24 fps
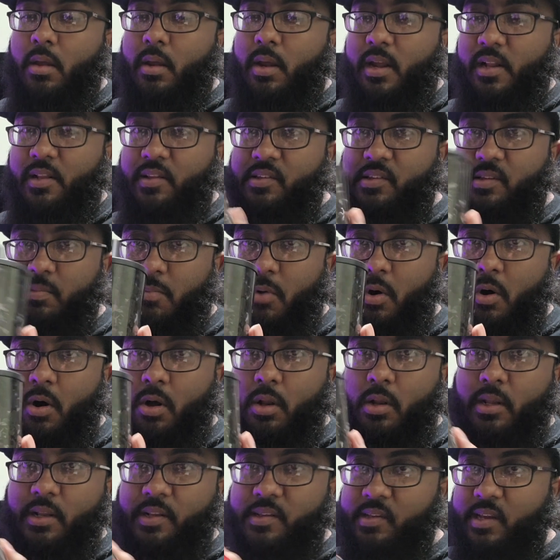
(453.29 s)
It's
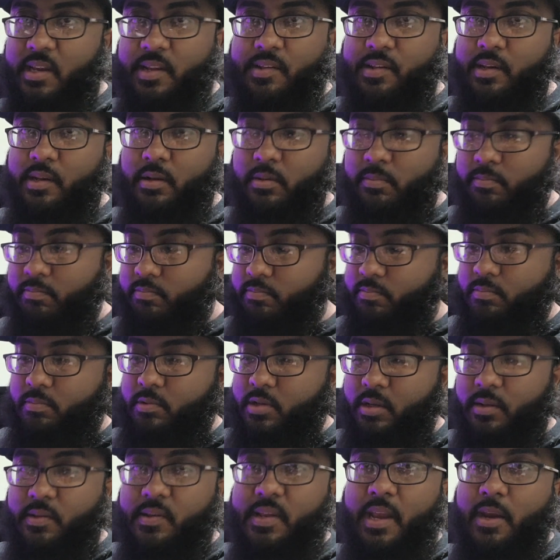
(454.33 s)
small, it's easy
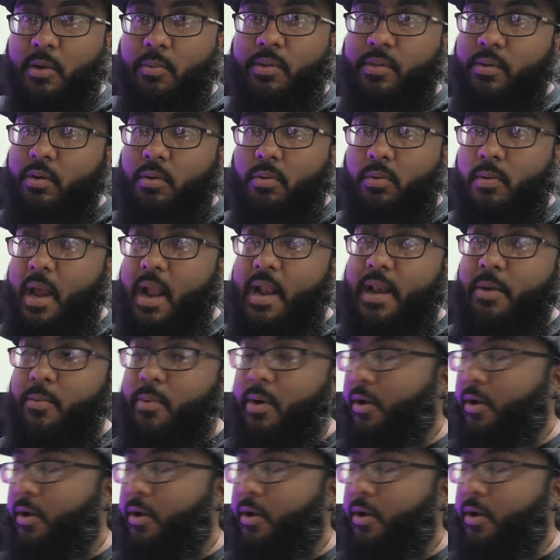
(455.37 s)
to take with you anywhere